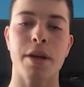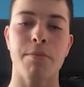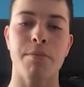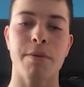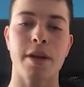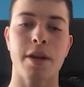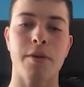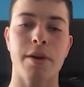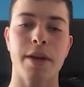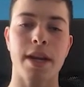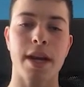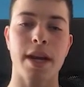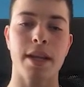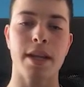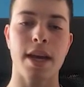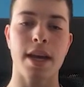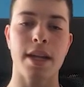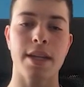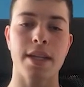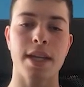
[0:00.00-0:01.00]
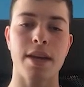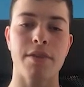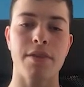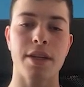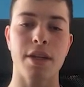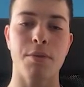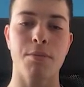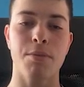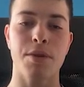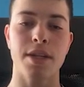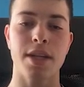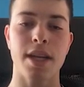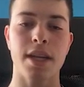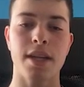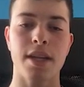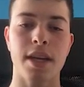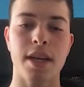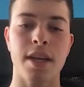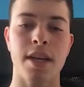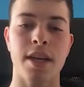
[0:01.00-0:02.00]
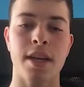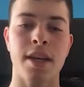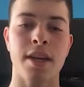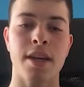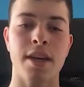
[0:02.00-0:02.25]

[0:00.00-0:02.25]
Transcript: Bitcoin had that 17% day,